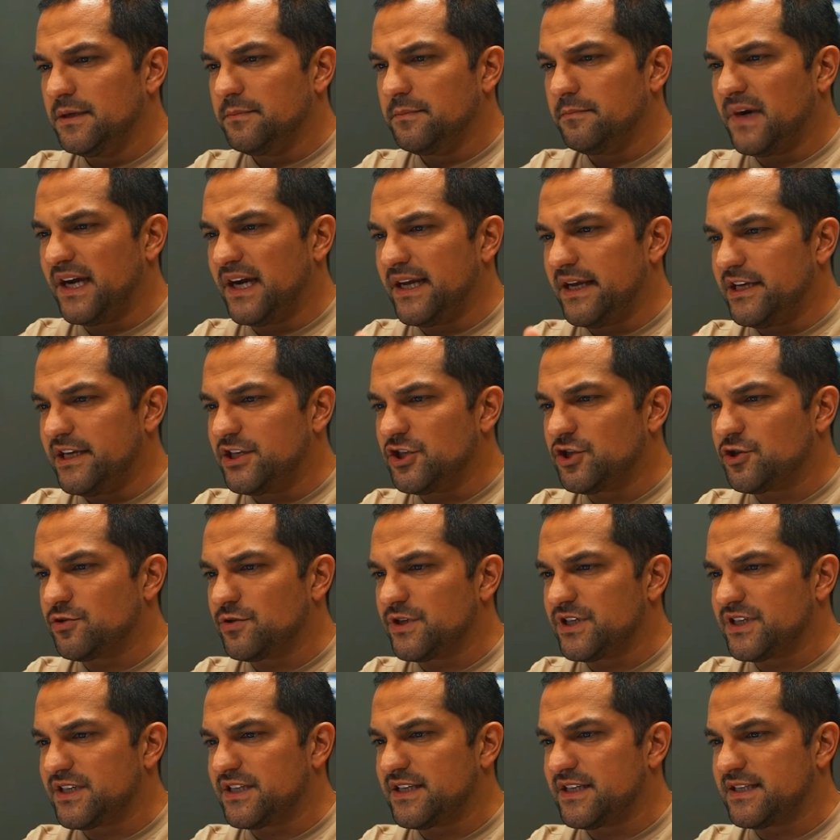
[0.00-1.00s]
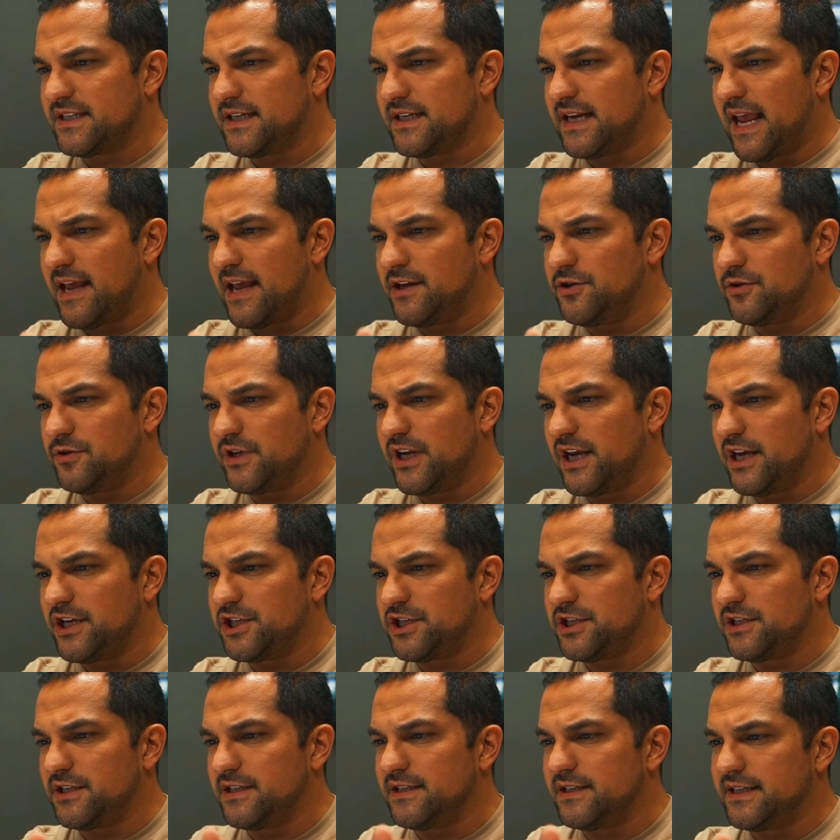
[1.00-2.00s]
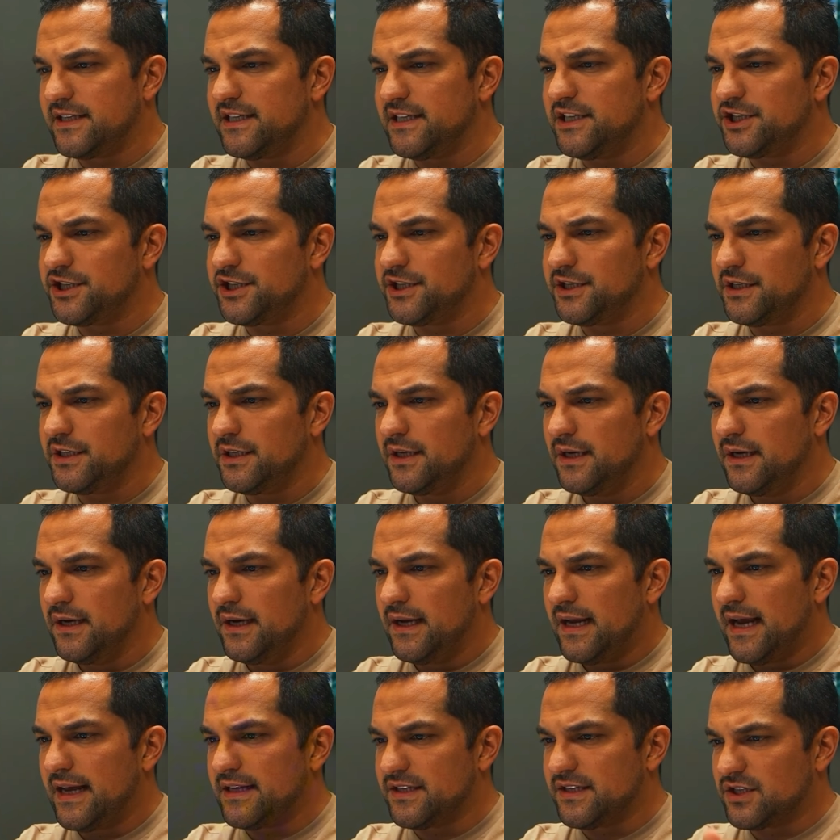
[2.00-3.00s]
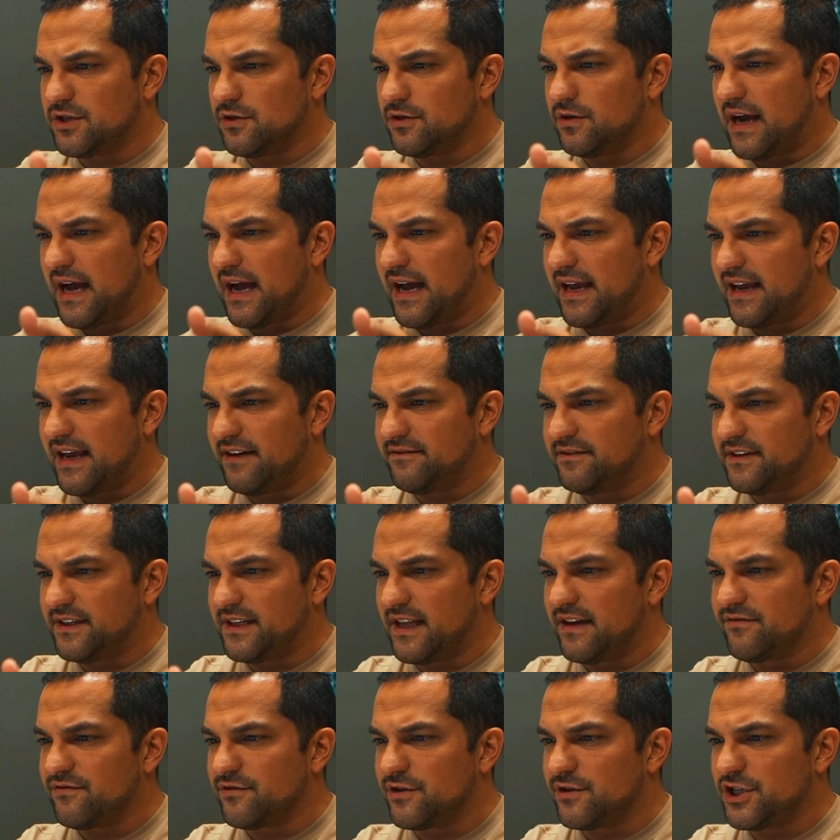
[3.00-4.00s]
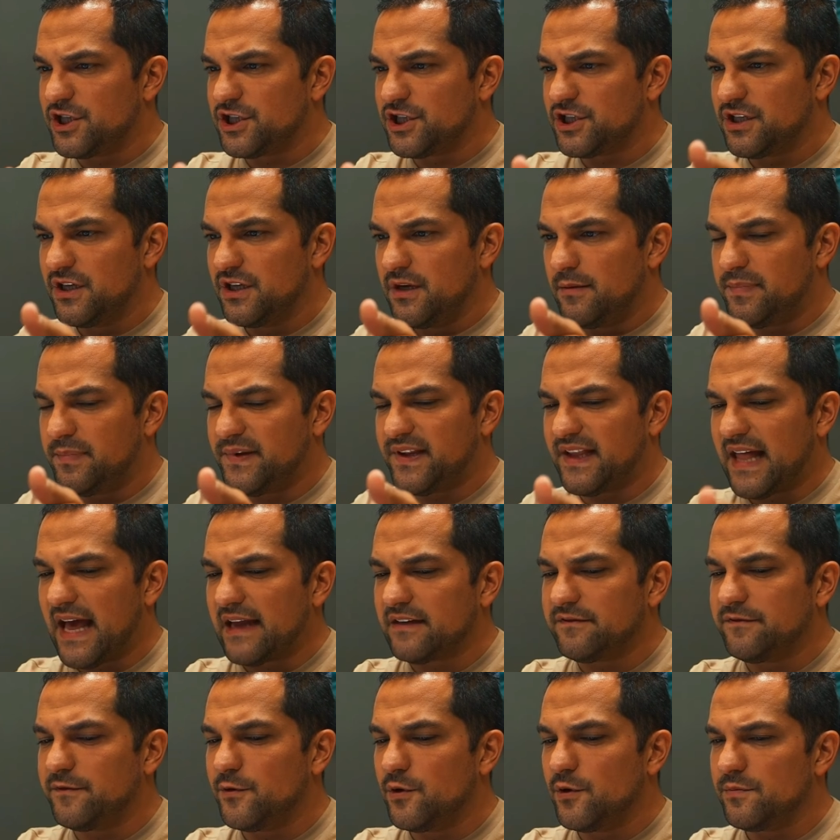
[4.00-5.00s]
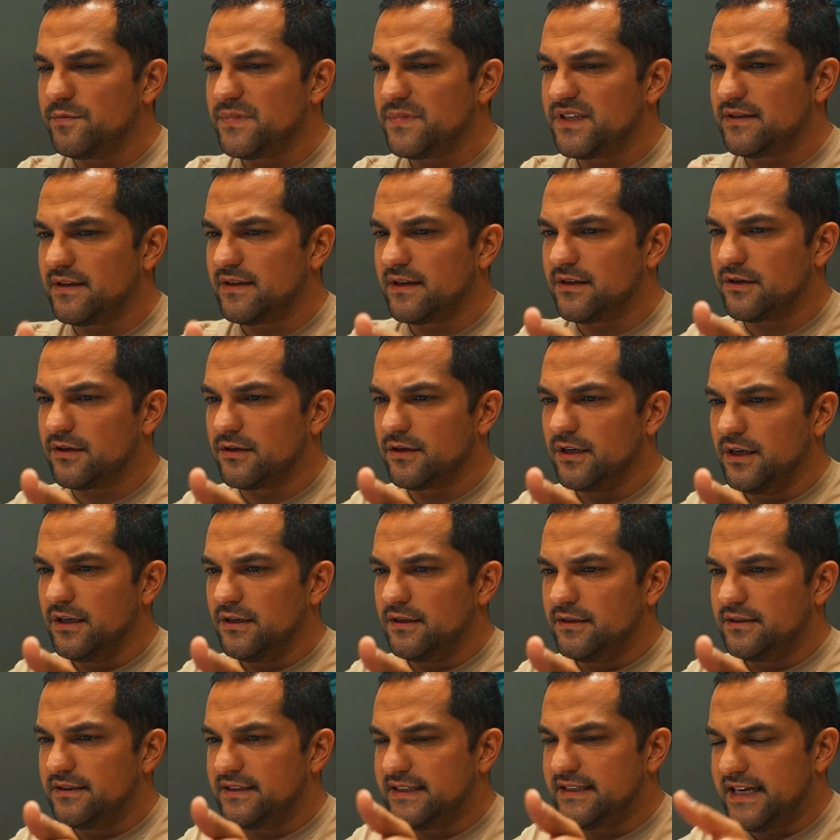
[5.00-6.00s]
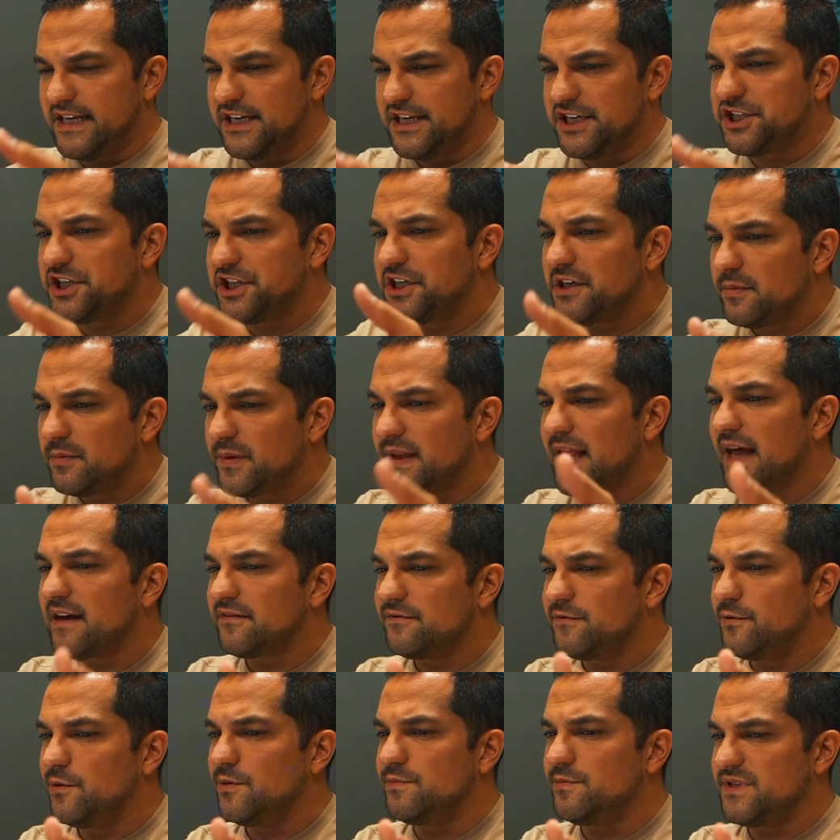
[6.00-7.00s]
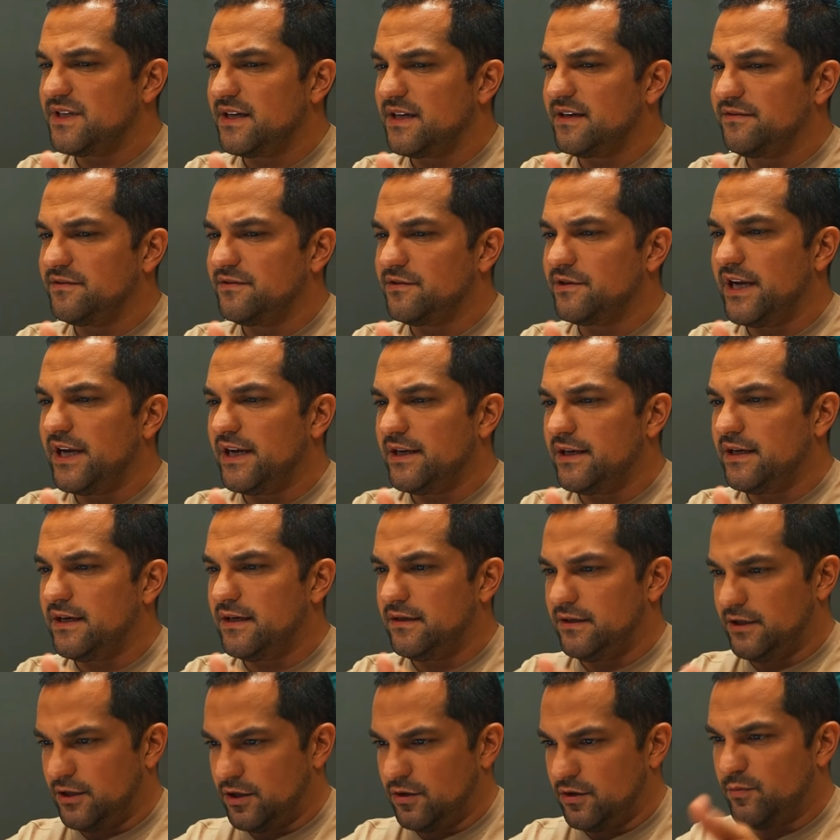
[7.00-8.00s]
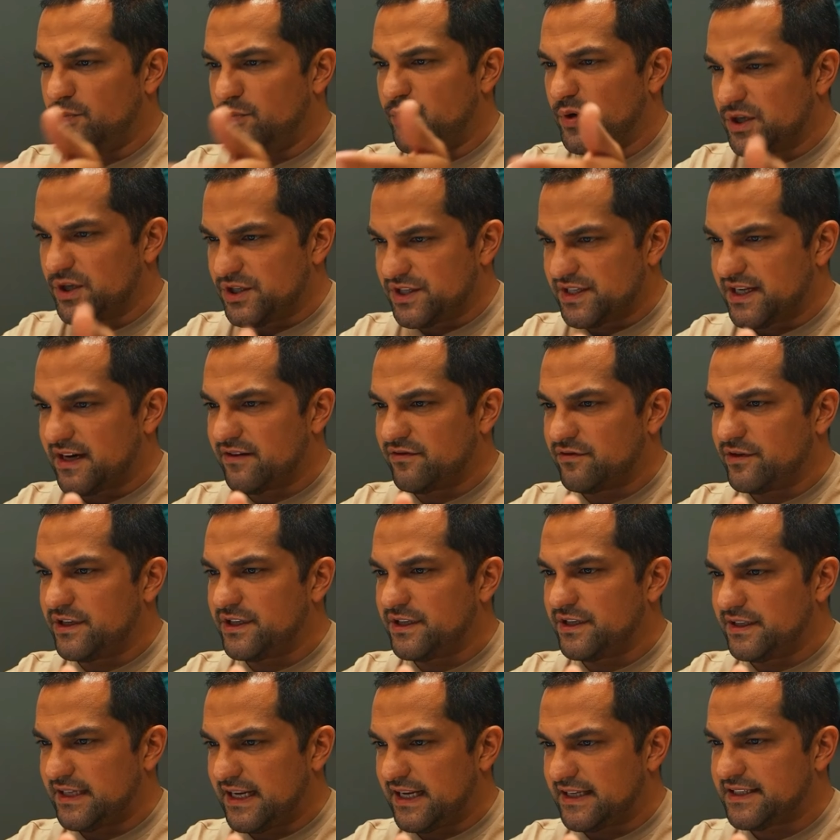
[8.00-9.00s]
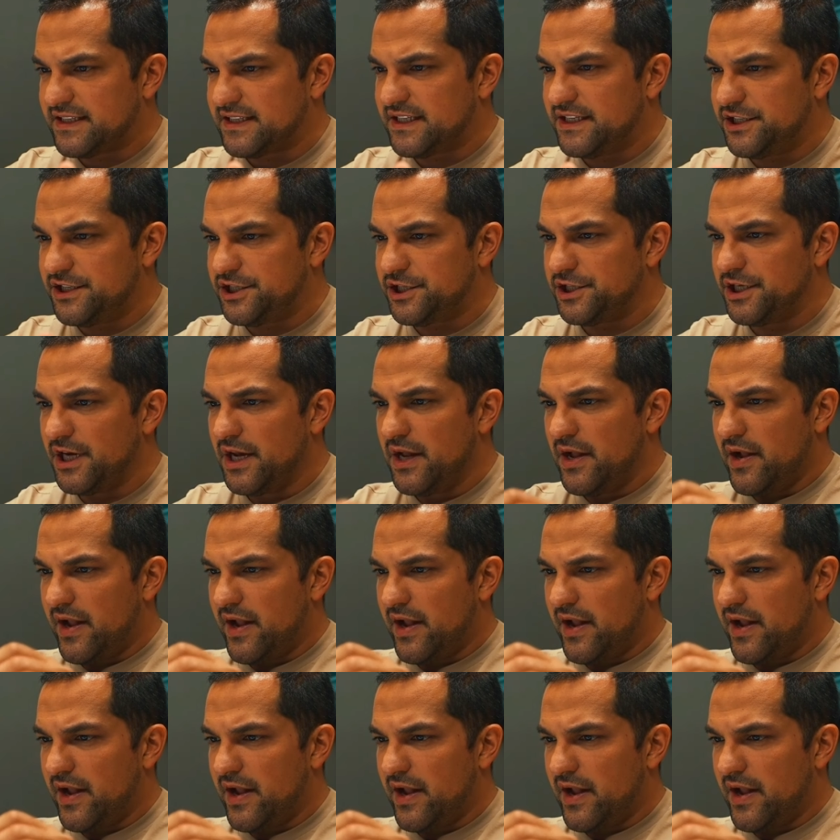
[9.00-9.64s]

My interest is in education and teaching. And so I have leveraged platforms that are teaching platforms that I've created, you know, books that I've written that teach.